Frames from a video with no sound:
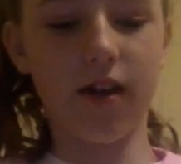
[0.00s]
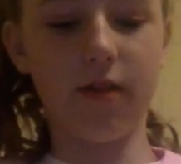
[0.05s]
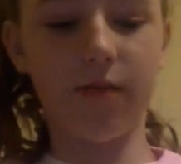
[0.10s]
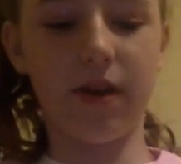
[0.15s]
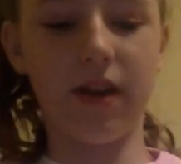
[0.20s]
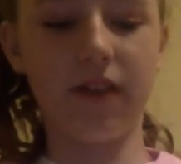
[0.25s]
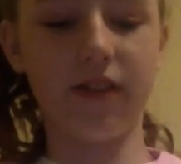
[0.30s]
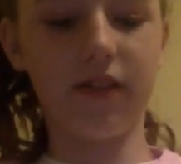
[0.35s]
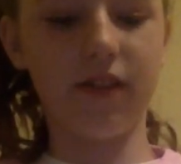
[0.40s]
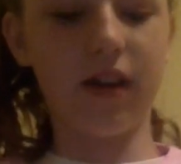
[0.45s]

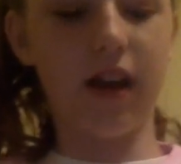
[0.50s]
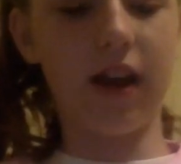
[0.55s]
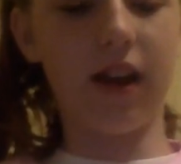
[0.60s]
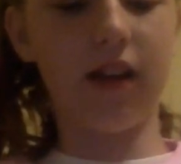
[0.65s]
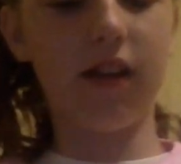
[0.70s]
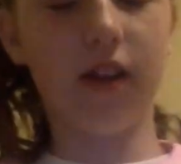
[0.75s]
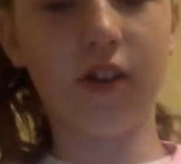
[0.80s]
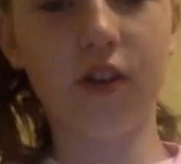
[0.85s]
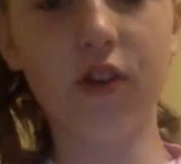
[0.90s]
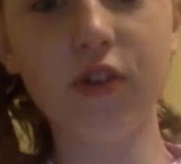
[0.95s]
I
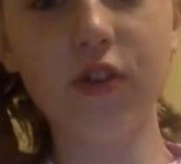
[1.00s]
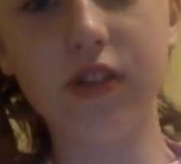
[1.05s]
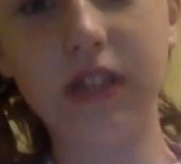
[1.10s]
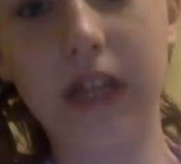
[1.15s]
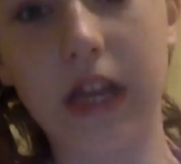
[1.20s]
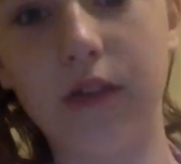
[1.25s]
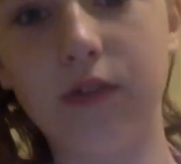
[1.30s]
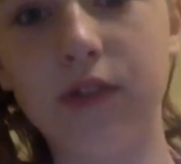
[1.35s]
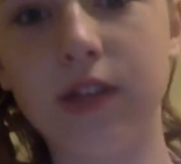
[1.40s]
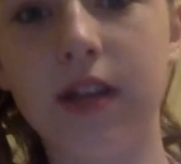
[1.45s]
know you
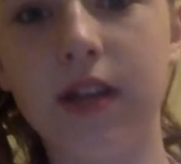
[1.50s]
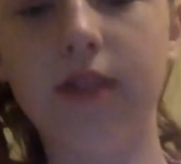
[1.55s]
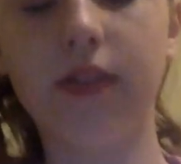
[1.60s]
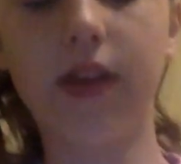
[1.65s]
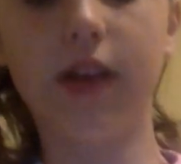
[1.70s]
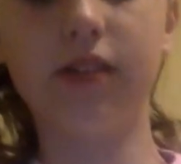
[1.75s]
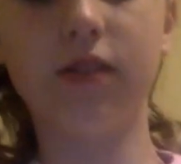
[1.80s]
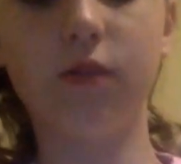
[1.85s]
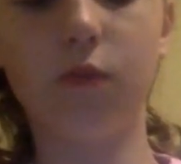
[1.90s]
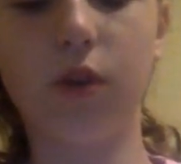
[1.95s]
said it was in
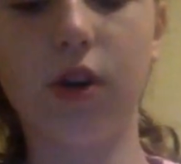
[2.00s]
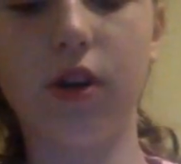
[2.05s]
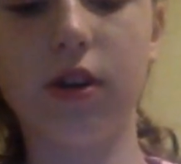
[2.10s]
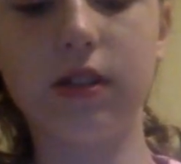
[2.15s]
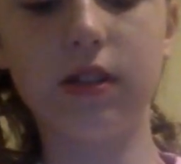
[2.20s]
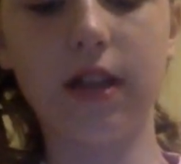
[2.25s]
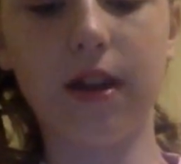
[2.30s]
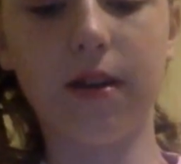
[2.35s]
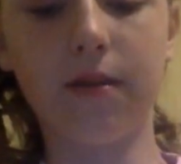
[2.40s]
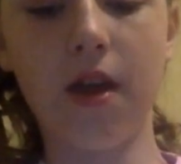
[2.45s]
1,000
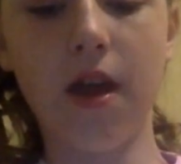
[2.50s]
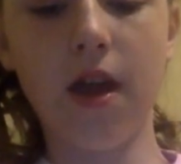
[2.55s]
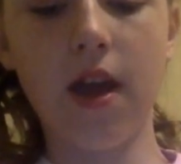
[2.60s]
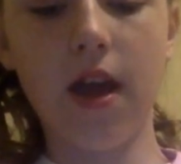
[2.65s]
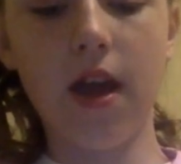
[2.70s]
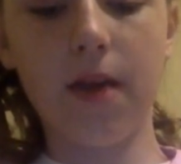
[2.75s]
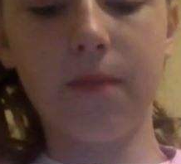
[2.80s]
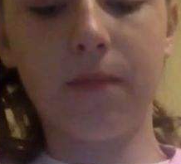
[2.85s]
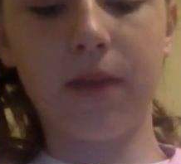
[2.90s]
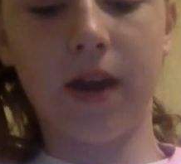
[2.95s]
words,
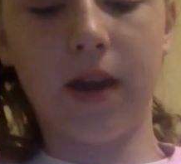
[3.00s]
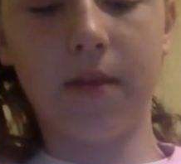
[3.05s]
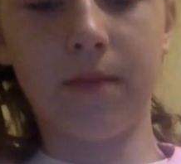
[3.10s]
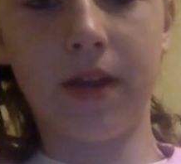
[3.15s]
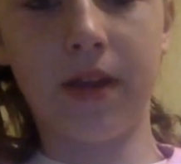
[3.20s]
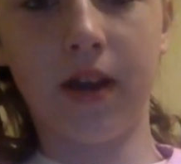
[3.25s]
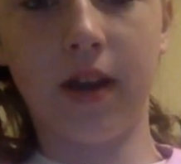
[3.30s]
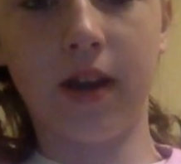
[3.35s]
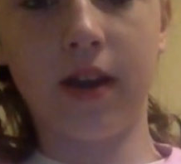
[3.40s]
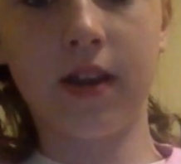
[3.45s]
but I
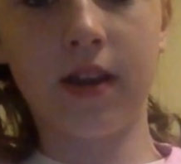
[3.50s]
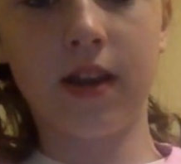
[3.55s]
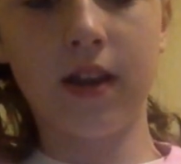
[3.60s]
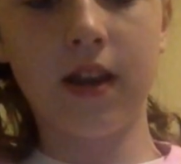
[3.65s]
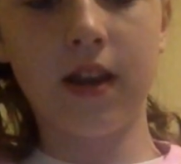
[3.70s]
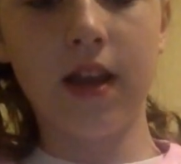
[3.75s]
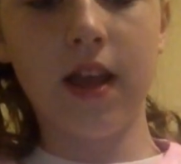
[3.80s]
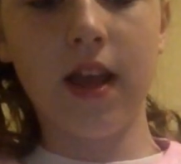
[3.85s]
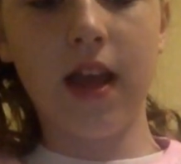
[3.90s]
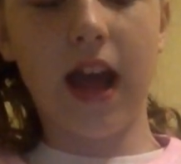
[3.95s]
mean,
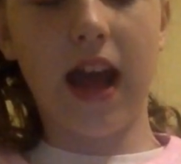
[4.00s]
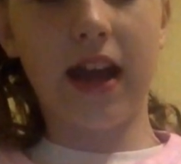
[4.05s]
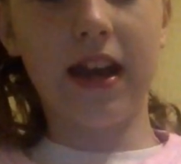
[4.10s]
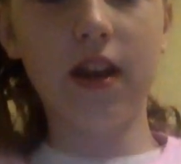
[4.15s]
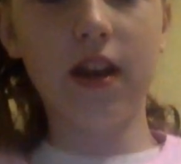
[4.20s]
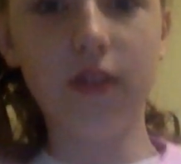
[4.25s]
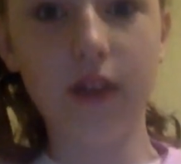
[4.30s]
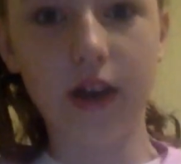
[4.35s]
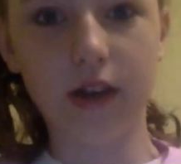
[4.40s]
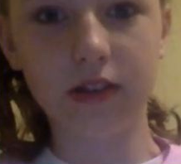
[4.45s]
I
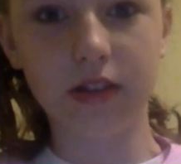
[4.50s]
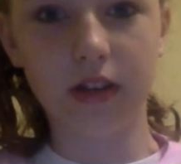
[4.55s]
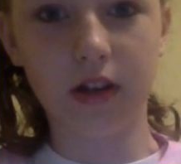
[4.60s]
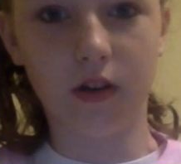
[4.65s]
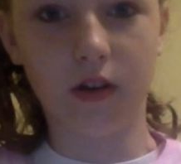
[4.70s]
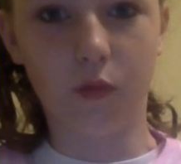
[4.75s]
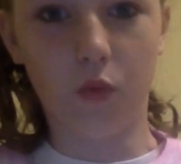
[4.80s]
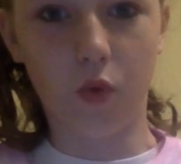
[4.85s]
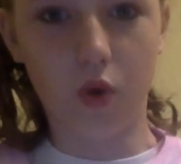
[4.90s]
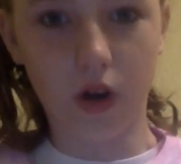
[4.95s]
did 1,001.
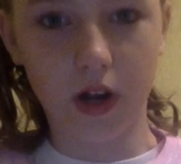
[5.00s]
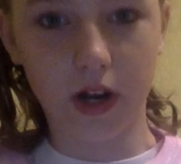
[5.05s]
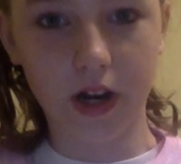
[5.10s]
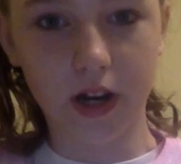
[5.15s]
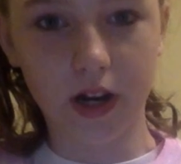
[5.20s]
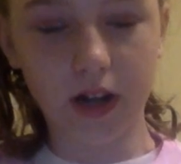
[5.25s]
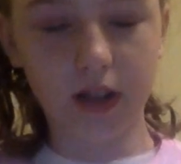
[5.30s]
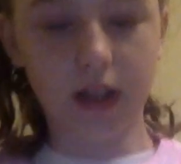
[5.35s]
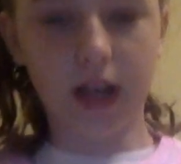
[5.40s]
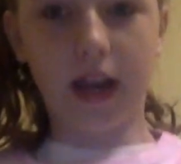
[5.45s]

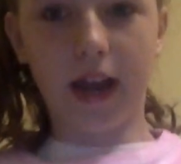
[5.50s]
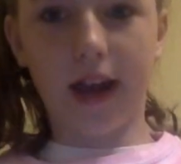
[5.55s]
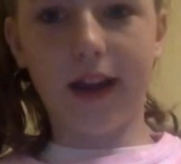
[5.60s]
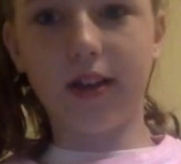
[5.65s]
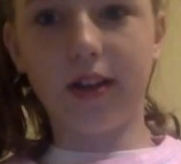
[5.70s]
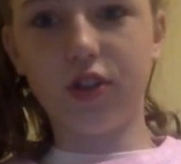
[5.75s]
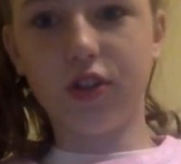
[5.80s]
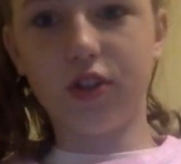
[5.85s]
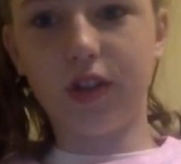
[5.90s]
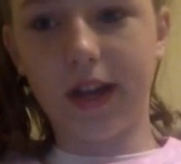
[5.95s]
Like,
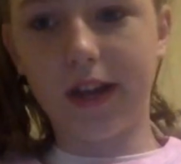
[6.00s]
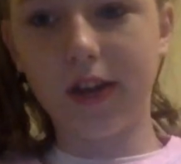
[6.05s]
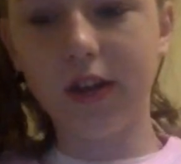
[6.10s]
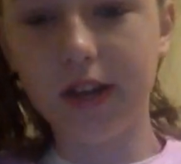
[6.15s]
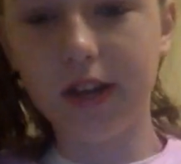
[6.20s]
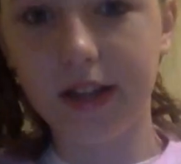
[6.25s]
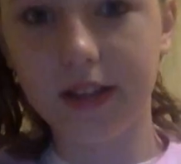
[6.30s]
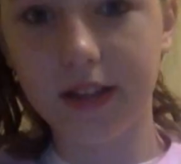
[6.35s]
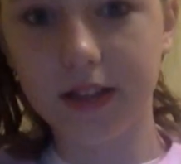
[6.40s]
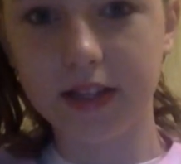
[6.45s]
I
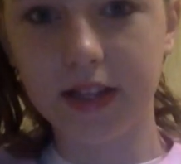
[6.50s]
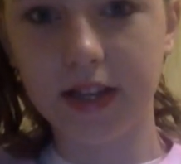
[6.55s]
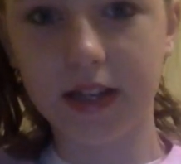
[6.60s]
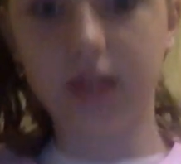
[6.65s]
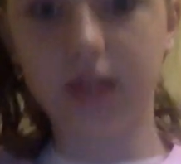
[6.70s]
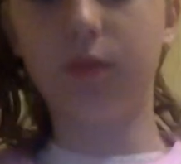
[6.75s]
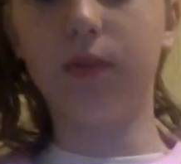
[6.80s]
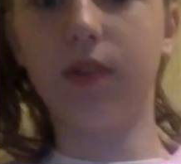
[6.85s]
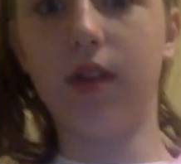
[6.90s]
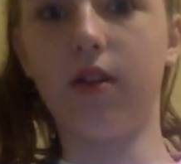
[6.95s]
couldn't end the
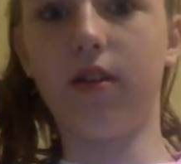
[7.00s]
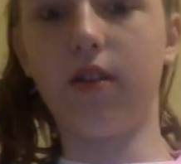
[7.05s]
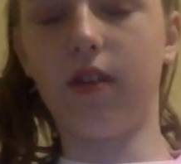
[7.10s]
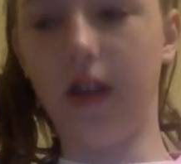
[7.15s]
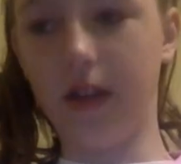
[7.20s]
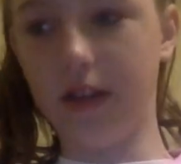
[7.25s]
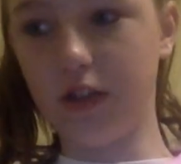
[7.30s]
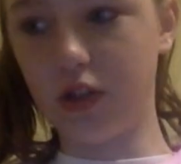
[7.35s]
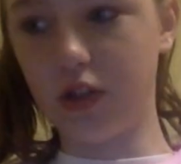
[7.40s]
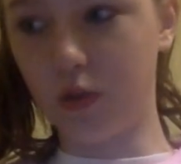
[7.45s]
sentence without an
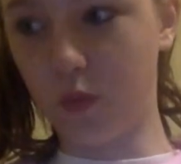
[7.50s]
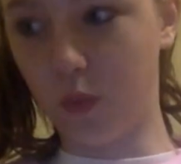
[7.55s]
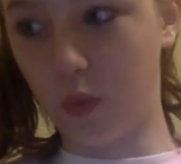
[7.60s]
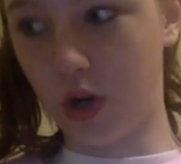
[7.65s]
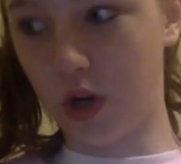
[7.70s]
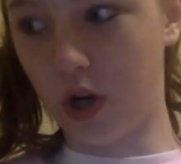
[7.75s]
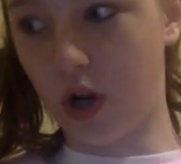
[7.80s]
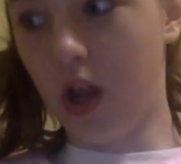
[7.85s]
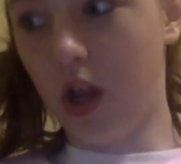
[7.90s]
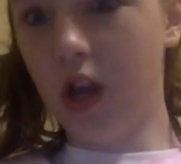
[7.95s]
extra
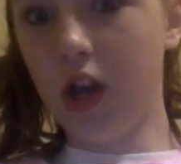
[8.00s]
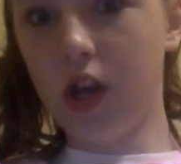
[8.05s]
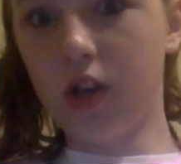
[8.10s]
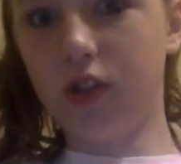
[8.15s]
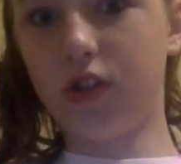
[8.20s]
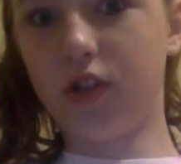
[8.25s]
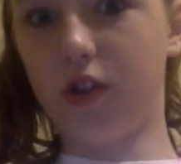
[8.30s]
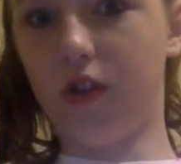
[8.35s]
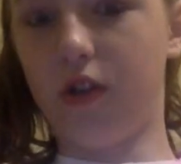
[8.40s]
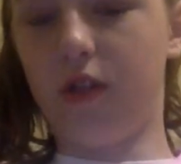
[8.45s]
word.
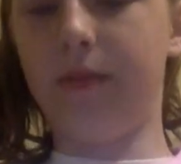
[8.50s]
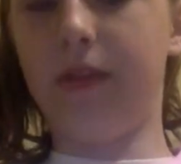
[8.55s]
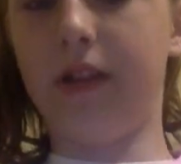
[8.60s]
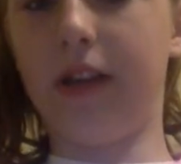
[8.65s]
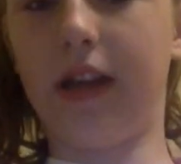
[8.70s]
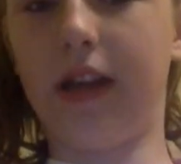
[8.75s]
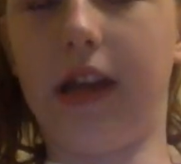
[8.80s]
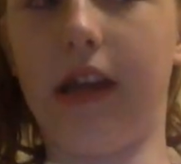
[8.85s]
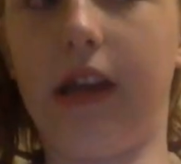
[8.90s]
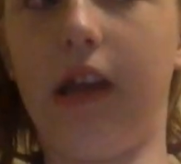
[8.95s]
So, I mean,
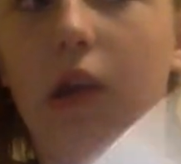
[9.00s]
like, I